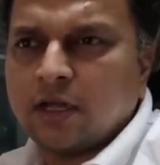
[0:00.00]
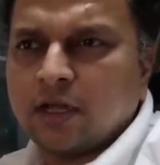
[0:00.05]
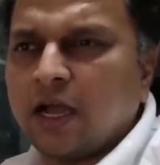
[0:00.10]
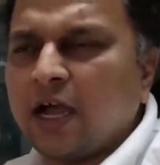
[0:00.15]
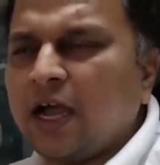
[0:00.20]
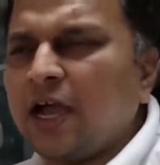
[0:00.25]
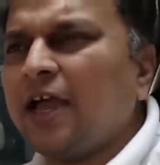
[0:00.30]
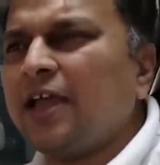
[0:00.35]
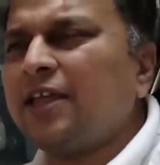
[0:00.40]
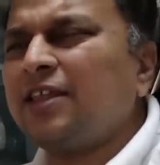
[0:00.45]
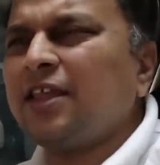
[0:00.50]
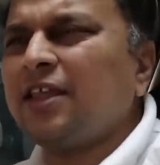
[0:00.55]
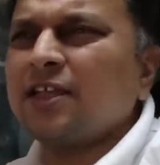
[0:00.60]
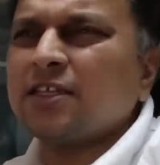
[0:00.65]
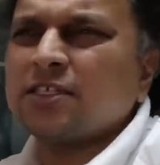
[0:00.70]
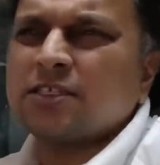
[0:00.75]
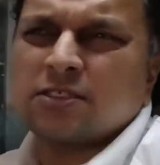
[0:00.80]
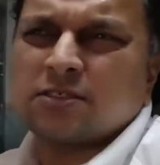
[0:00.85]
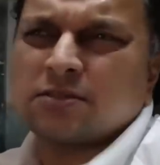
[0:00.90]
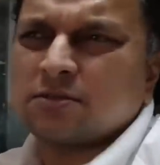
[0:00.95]
I think
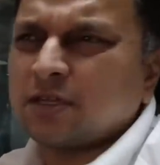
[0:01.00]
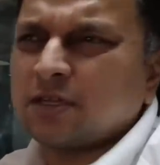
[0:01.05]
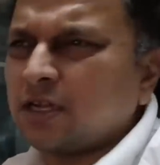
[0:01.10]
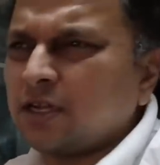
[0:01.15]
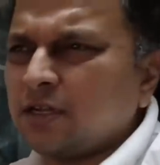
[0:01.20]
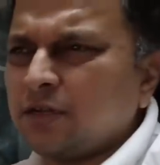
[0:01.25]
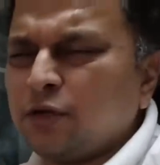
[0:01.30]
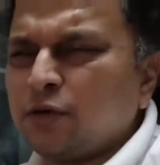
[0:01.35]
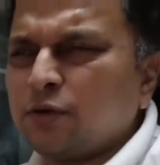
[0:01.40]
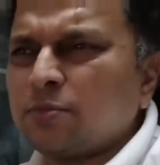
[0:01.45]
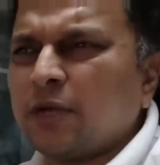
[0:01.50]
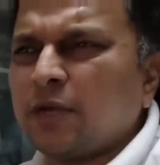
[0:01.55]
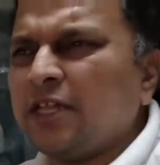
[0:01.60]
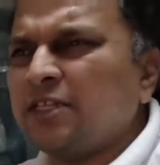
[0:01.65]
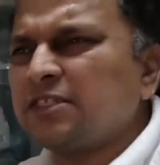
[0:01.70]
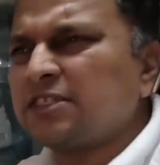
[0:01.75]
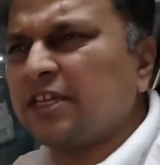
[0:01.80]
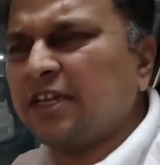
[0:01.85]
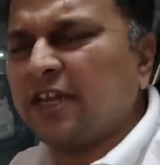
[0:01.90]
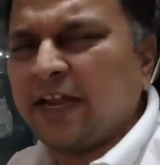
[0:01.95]
it's, I'll say
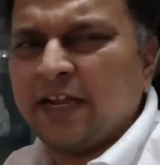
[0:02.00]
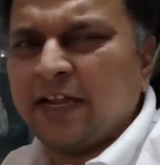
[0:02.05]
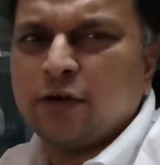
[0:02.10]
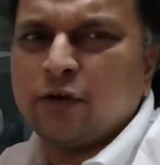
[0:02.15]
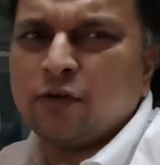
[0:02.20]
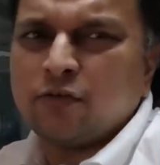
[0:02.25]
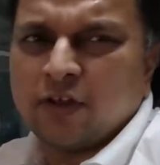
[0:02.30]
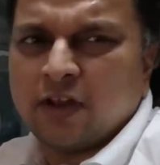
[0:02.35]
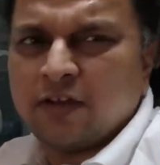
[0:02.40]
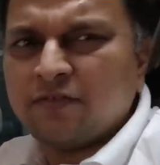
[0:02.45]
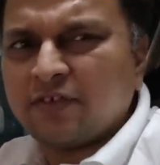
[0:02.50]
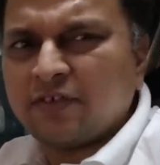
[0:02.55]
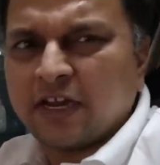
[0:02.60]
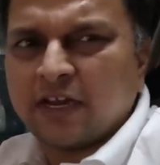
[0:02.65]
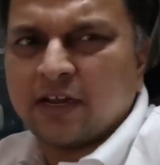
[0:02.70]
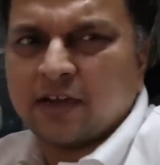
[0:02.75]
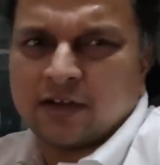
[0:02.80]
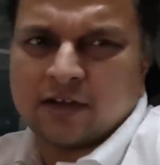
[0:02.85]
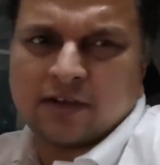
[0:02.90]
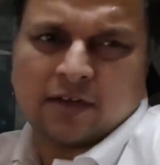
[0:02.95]
9 to 12.
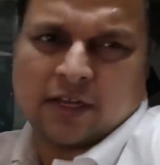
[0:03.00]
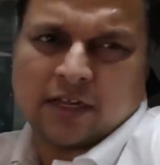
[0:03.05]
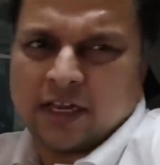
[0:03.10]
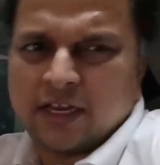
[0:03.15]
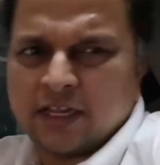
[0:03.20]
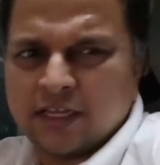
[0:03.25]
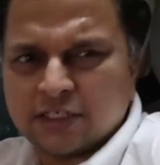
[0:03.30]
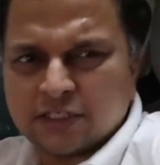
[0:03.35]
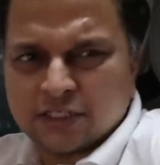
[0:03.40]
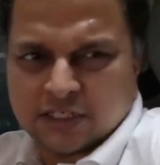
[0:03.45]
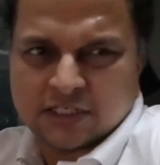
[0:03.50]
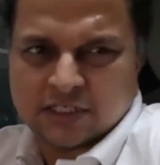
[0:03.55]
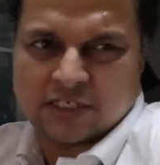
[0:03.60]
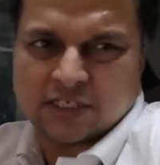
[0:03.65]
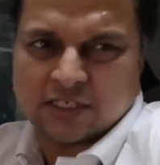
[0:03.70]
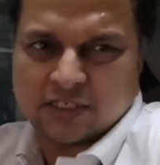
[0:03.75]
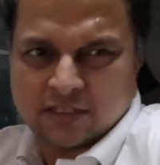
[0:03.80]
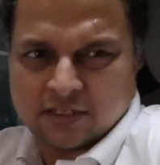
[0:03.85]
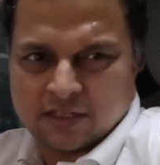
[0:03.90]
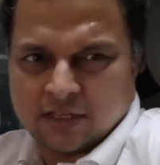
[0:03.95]
10-ish is
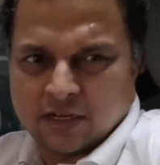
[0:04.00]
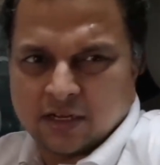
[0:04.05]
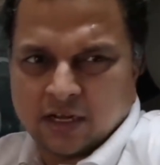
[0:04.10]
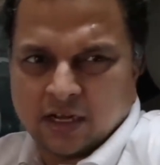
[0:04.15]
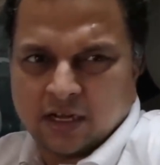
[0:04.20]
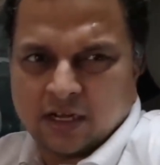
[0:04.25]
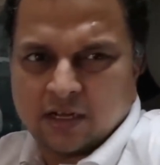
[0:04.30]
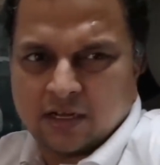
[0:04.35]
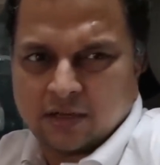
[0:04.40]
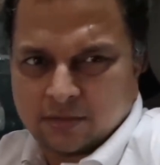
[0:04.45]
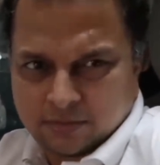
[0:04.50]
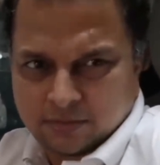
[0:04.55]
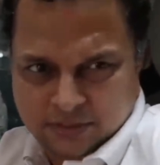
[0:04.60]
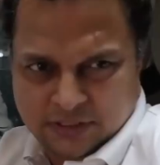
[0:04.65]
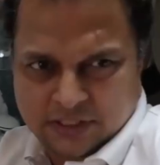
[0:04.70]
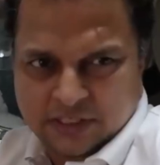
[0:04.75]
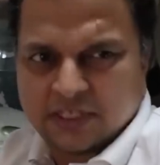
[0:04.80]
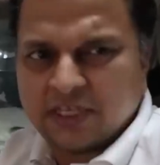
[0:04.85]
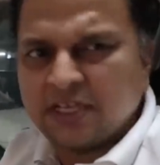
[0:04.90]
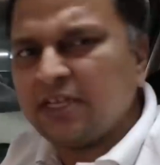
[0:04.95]
in the
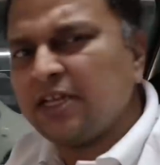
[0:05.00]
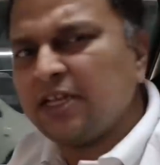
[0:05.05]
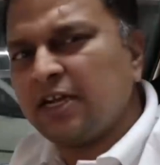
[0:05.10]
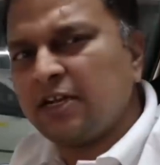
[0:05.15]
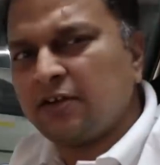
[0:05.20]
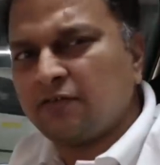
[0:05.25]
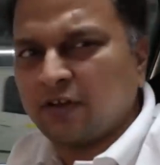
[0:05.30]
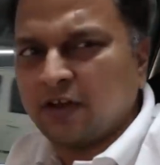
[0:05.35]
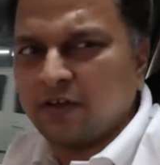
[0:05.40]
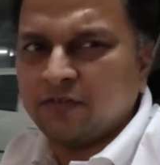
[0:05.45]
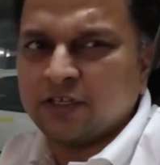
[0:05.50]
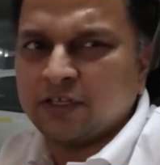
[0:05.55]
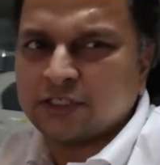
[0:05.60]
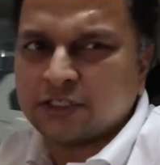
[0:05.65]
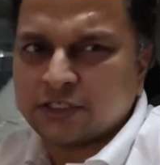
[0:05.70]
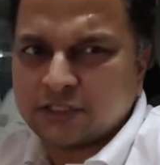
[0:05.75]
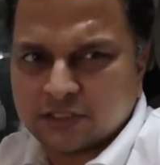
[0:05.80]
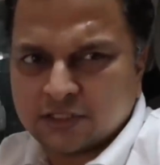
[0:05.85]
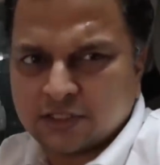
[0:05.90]
city and 12-ish